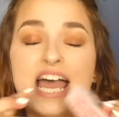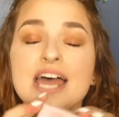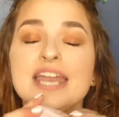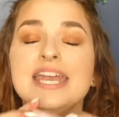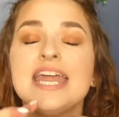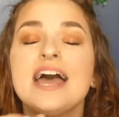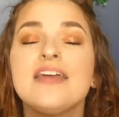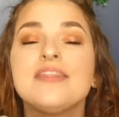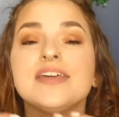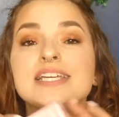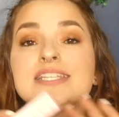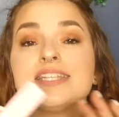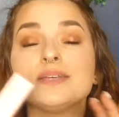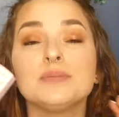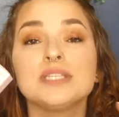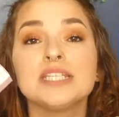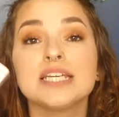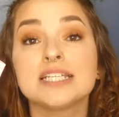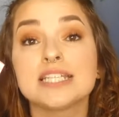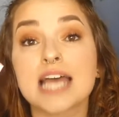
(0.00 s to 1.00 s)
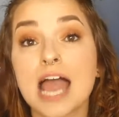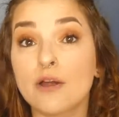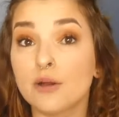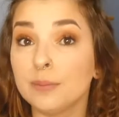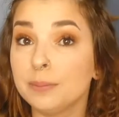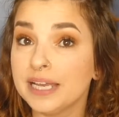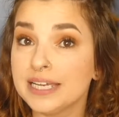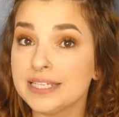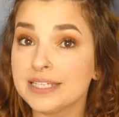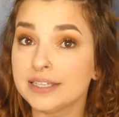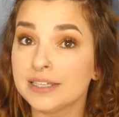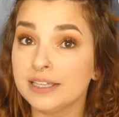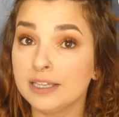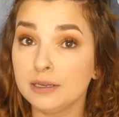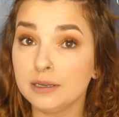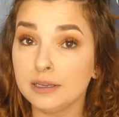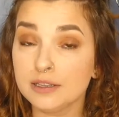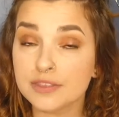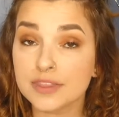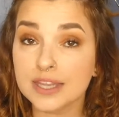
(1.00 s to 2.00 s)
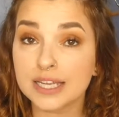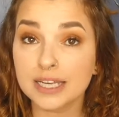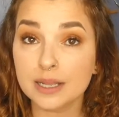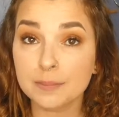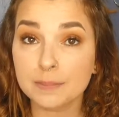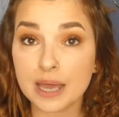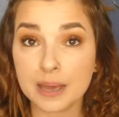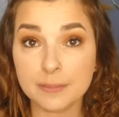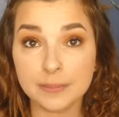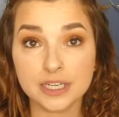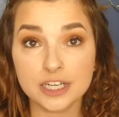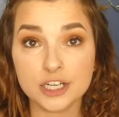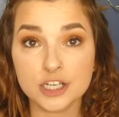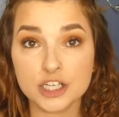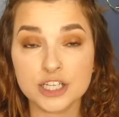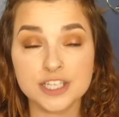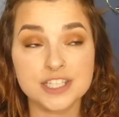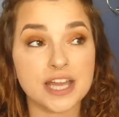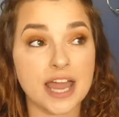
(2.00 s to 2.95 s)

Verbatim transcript: Now these lipsticks are replacing the lip ammunitions.